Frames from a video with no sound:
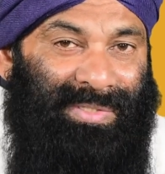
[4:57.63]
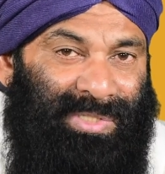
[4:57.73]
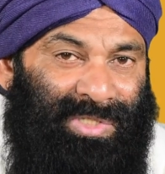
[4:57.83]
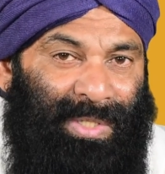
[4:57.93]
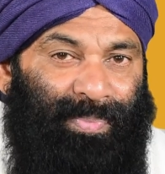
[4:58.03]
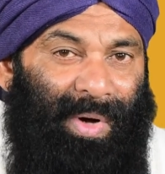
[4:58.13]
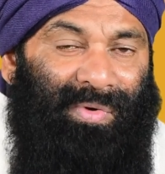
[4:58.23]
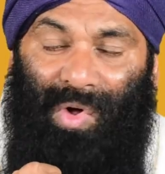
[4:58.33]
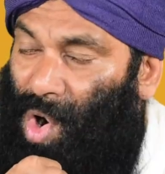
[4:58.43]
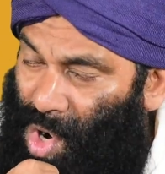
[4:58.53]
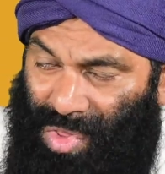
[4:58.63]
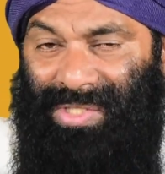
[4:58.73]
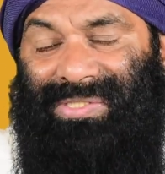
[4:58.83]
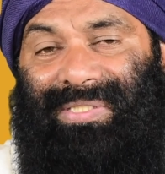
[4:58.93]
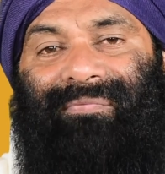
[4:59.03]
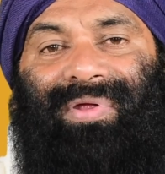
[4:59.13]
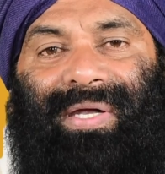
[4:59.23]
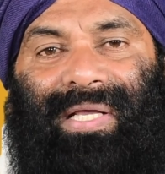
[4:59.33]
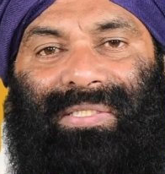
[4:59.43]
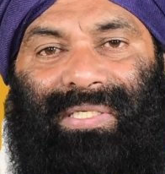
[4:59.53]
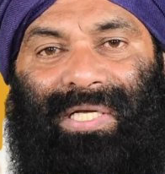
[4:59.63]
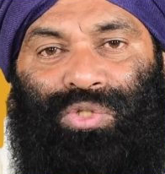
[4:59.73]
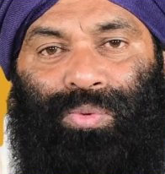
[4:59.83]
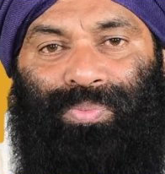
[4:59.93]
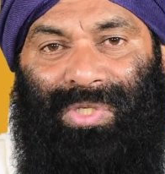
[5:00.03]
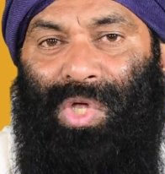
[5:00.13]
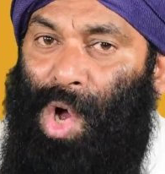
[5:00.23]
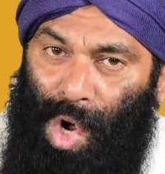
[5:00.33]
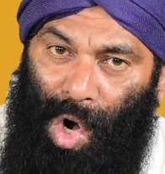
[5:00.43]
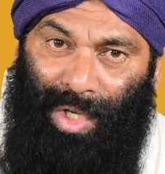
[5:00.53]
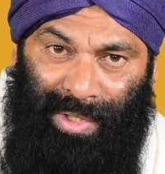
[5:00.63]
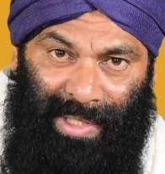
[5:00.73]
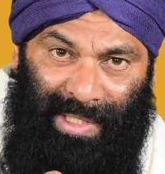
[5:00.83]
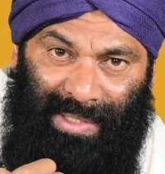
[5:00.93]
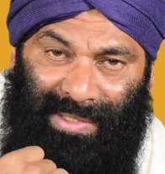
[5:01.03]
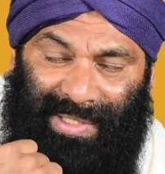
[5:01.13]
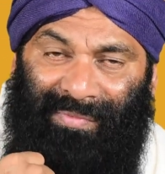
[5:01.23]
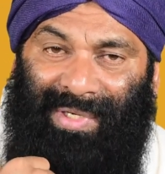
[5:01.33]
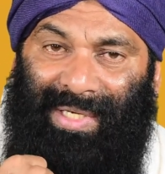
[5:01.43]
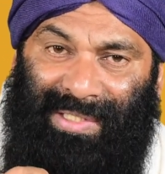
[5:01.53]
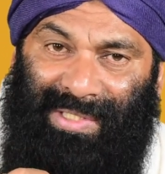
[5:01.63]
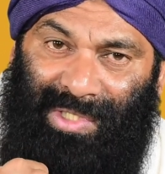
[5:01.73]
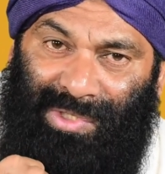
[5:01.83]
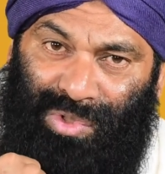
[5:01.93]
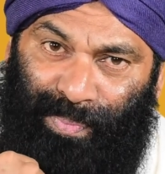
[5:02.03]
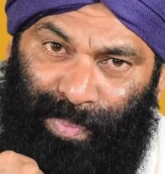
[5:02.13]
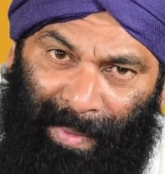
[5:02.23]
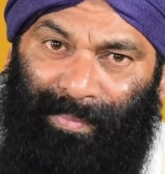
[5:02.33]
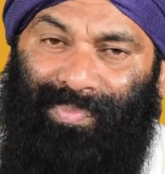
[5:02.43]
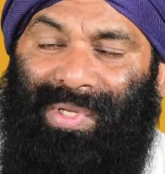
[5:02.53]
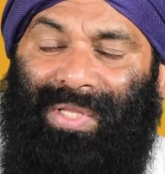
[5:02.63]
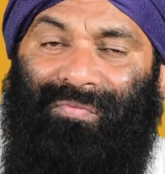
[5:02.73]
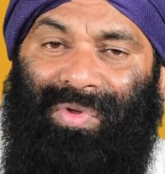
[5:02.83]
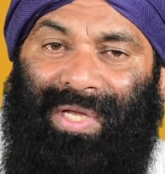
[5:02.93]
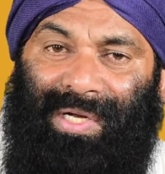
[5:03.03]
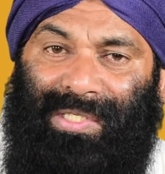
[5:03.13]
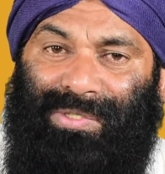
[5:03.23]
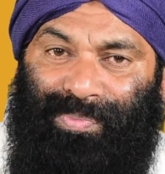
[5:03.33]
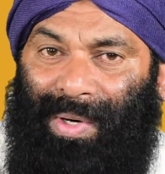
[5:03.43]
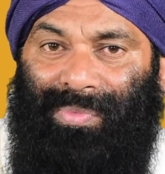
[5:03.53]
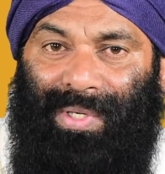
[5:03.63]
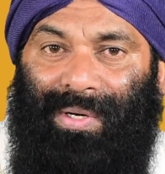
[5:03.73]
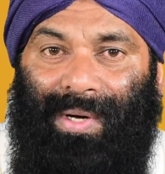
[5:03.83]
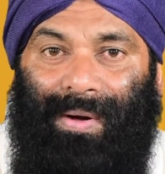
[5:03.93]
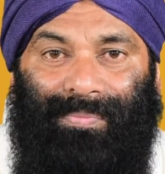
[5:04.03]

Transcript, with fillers: resisting power. All the 7 days it has to breathe. All the 7 days it has to pump. In the week it has to pump the